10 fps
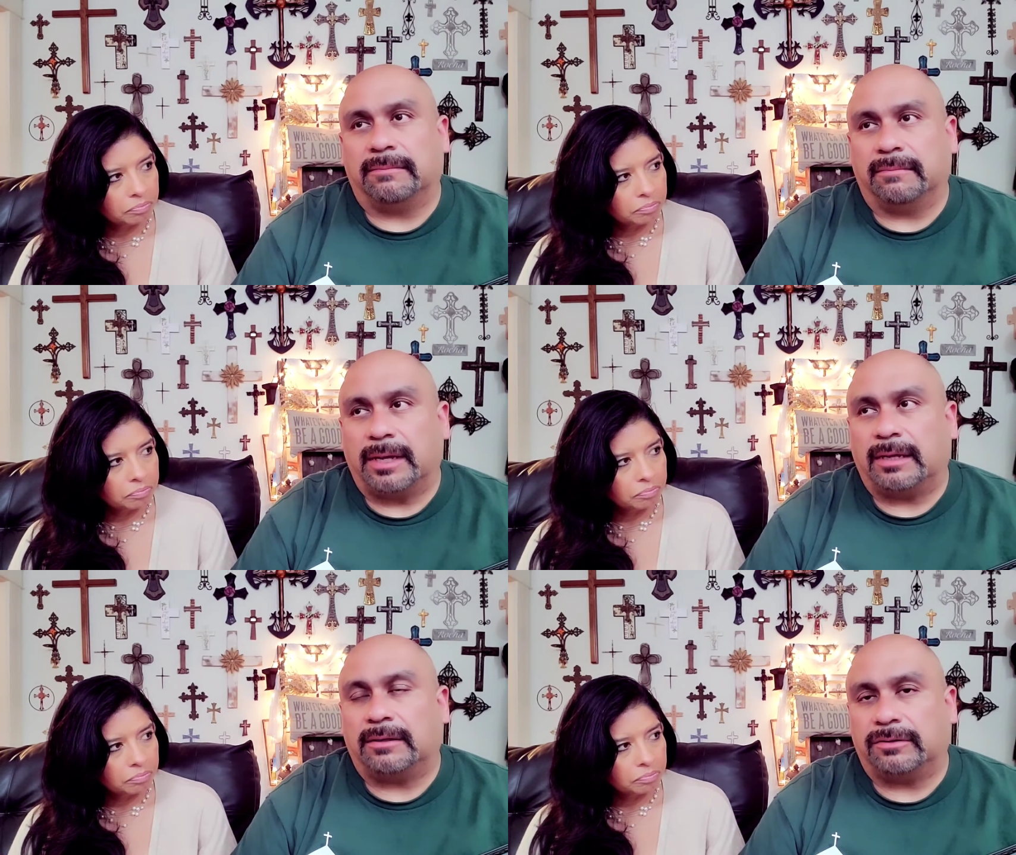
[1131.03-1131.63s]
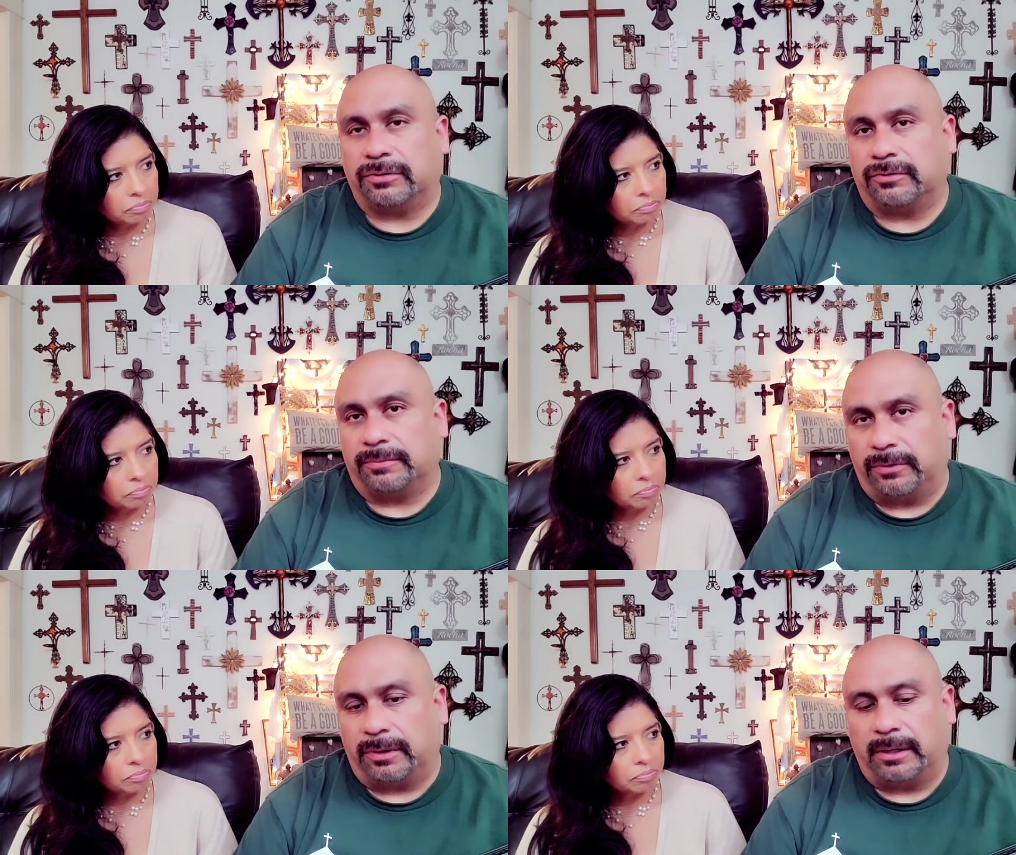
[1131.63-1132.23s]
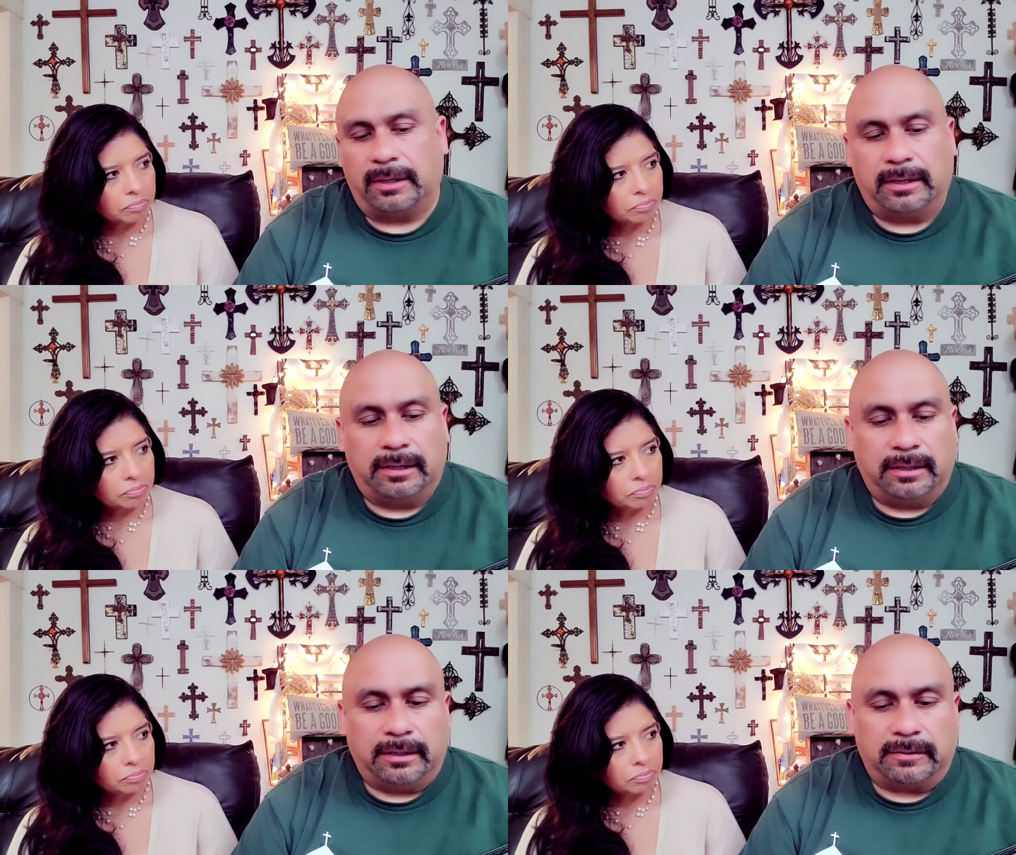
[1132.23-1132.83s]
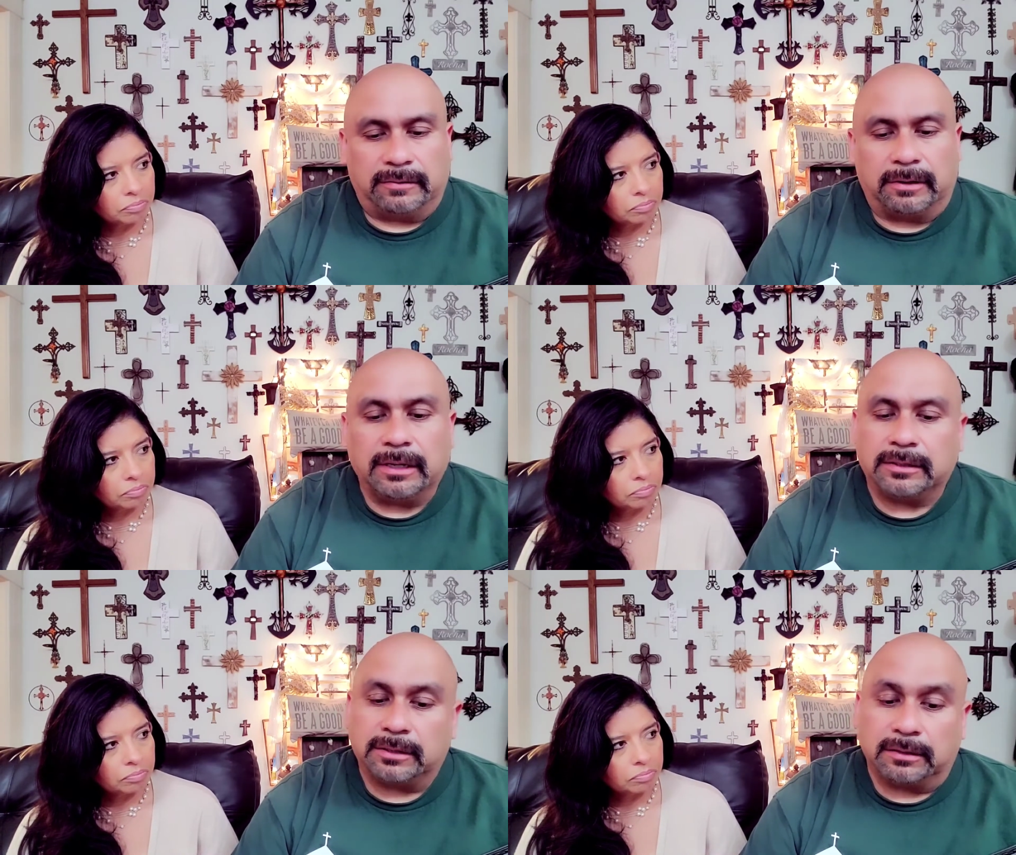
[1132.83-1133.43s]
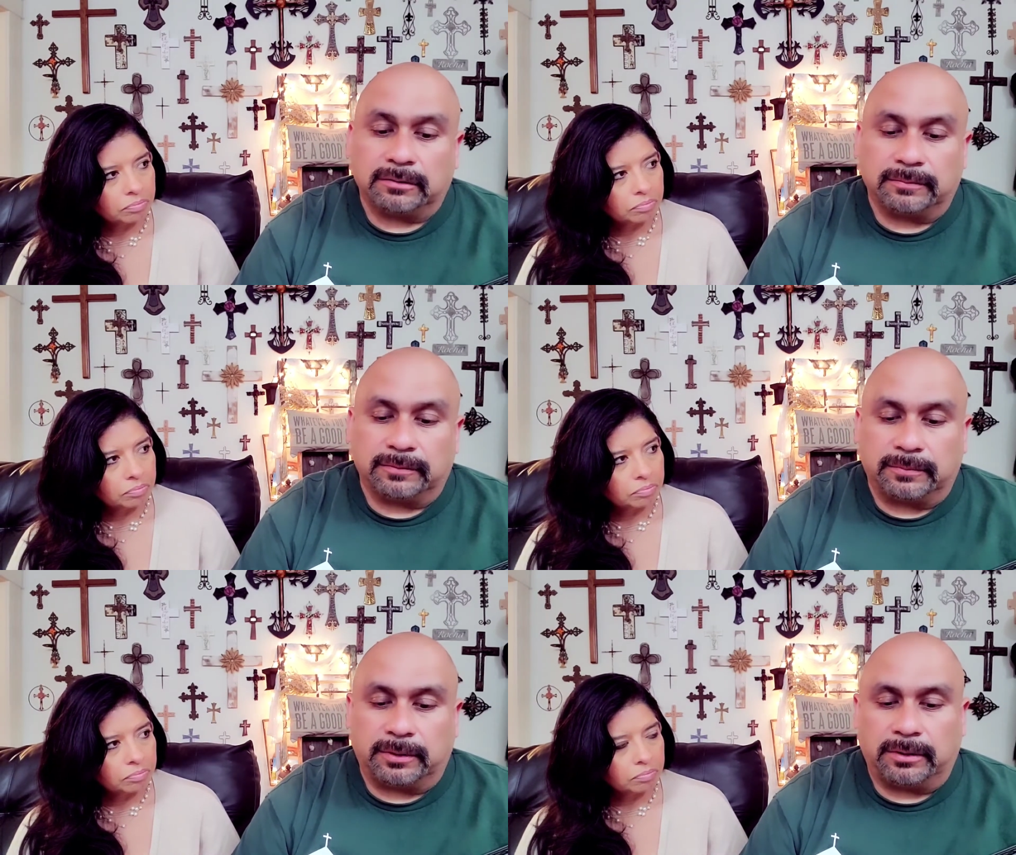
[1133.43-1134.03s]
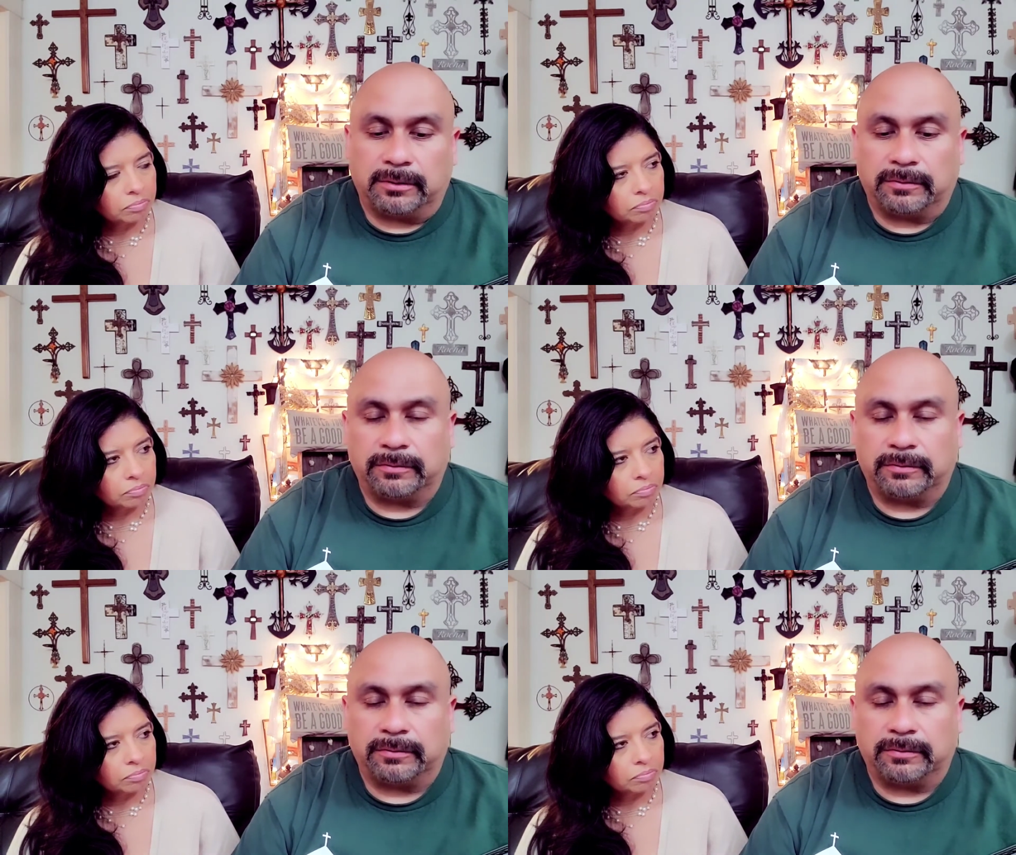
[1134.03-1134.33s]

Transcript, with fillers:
Speaker 1: make two more? So I'm going to talk to him tomorrow.